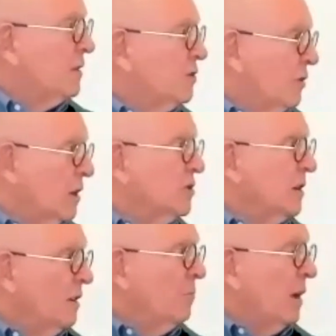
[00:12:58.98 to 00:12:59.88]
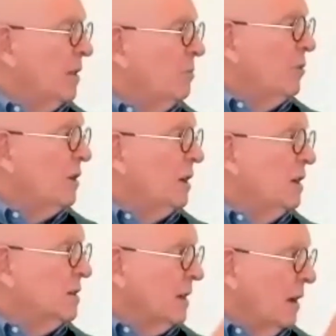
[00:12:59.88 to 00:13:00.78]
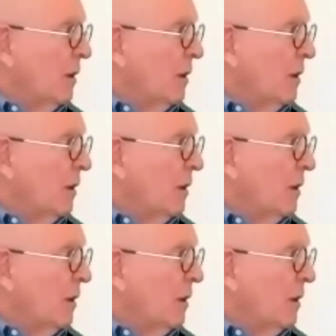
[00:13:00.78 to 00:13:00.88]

the instruction given by the Buddha is,